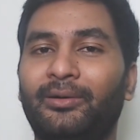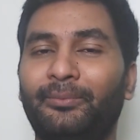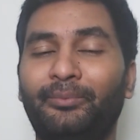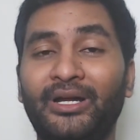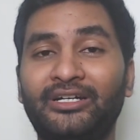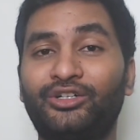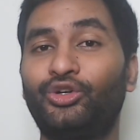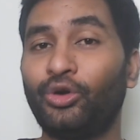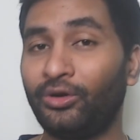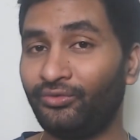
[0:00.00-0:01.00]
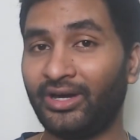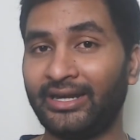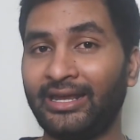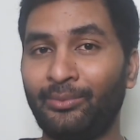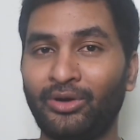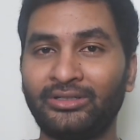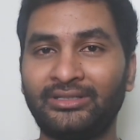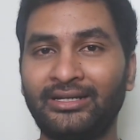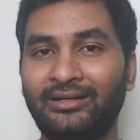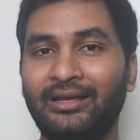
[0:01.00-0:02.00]
But don't worry about
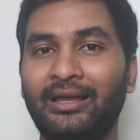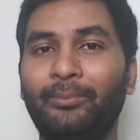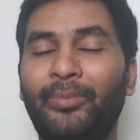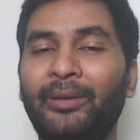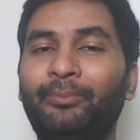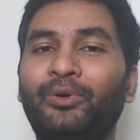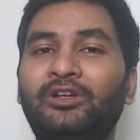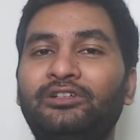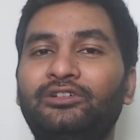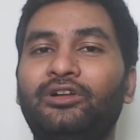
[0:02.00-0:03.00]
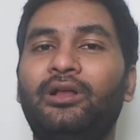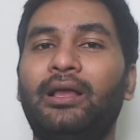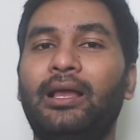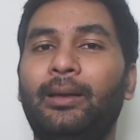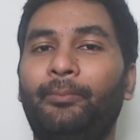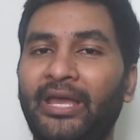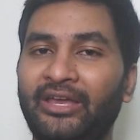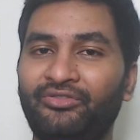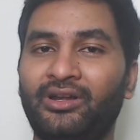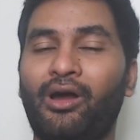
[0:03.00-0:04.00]
that. People pay
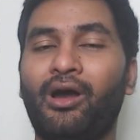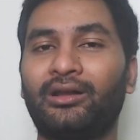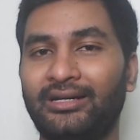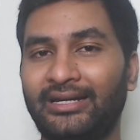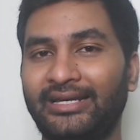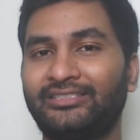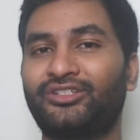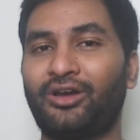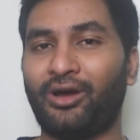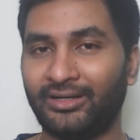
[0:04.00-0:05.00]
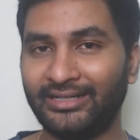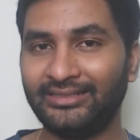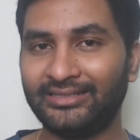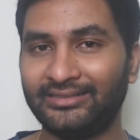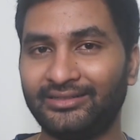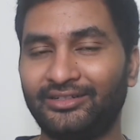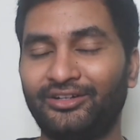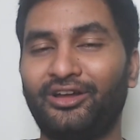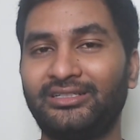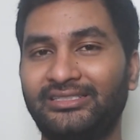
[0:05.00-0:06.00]
for organized content,
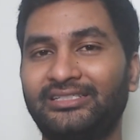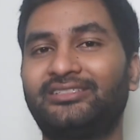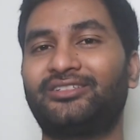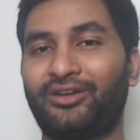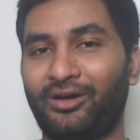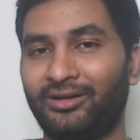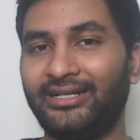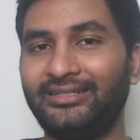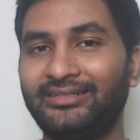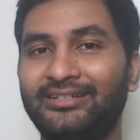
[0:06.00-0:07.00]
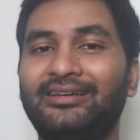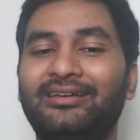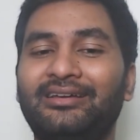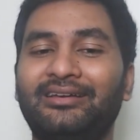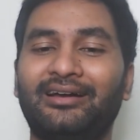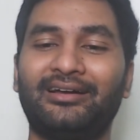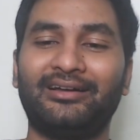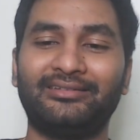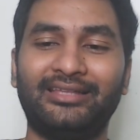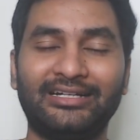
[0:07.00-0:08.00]
not just content.
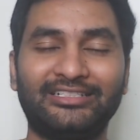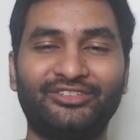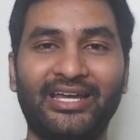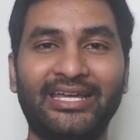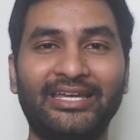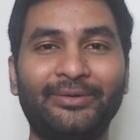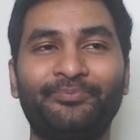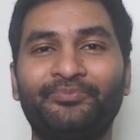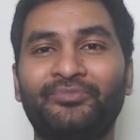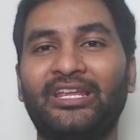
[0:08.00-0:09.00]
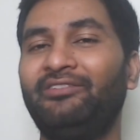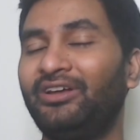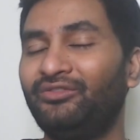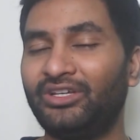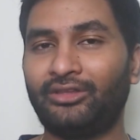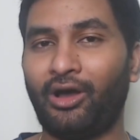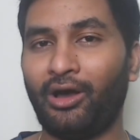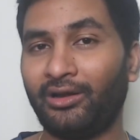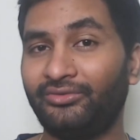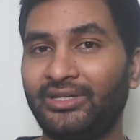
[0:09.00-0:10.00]
That's why even with all
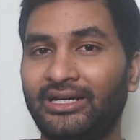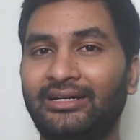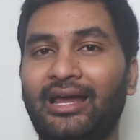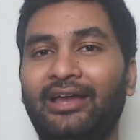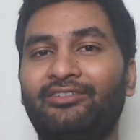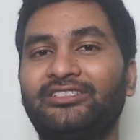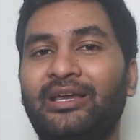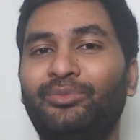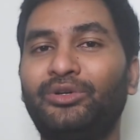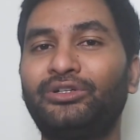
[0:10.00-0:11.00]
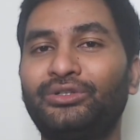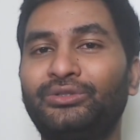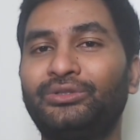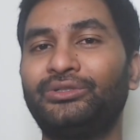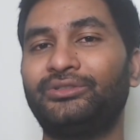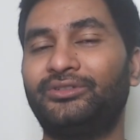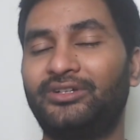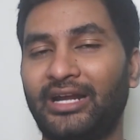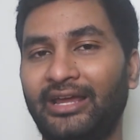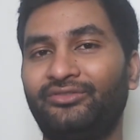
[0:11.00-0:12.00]
of that, I was able to
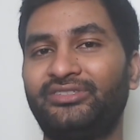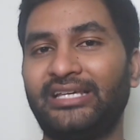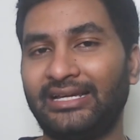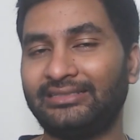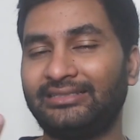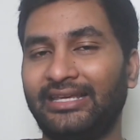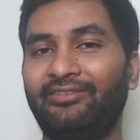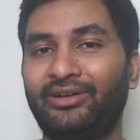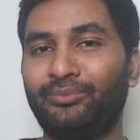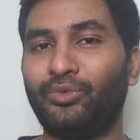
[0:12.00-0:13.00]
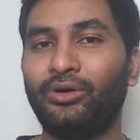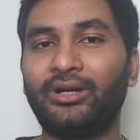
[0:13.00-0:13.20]
drive sales even more.